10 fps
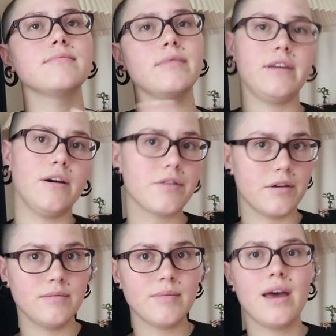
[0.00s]
the
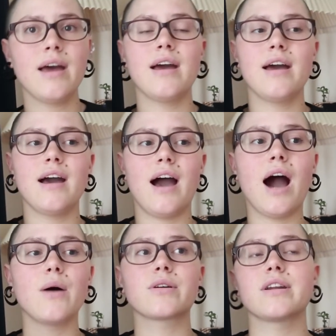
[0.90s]
author,
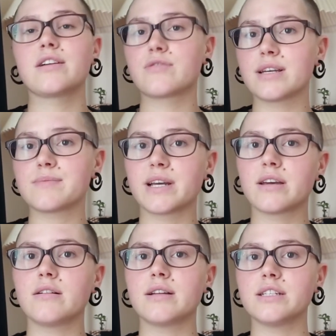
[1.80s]
how can I raise my
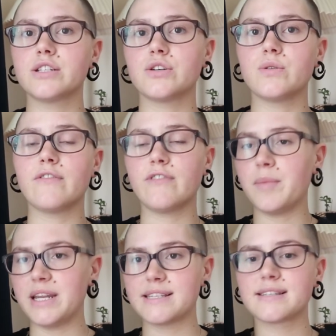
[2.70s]
girl into a
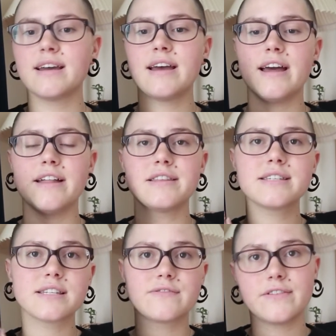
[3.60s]
feminist? And
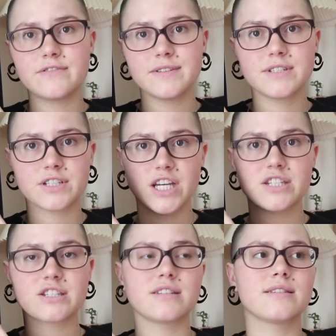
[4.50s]
this is 15
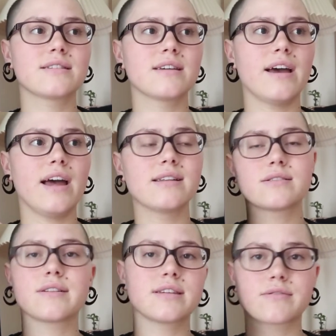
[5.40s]
suggestions
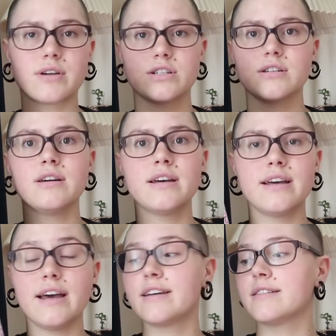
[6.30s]
answering this question,
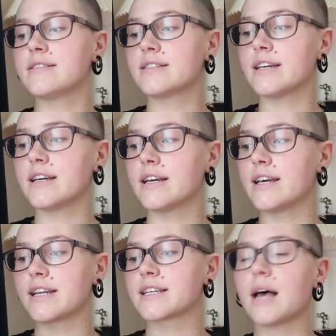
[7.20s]
and
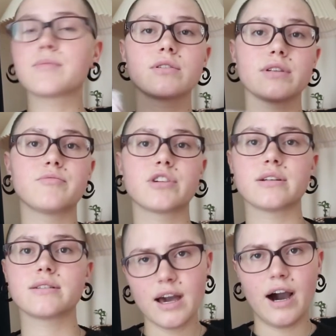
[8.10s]
it is absolutely
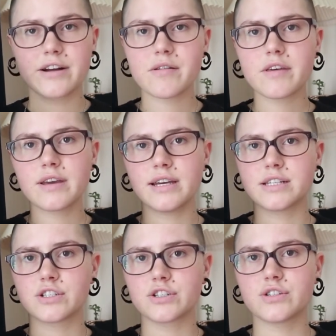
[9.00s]
brilliant. I don't think
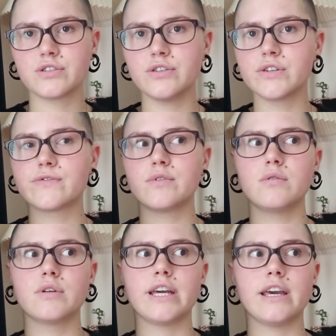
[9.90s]
it's just
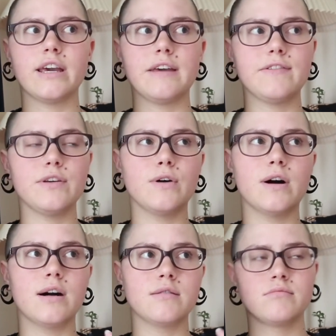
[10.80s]
useful if you
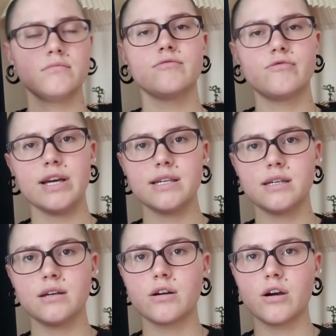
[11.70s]
are
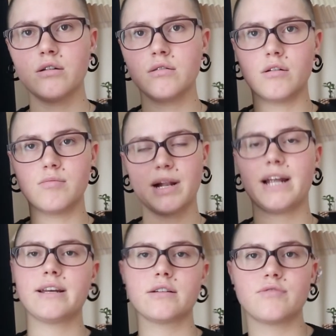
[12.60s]
raising a girl or
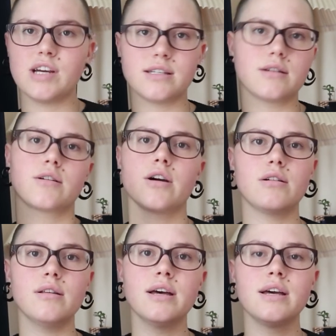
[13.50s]
planning on raising a girl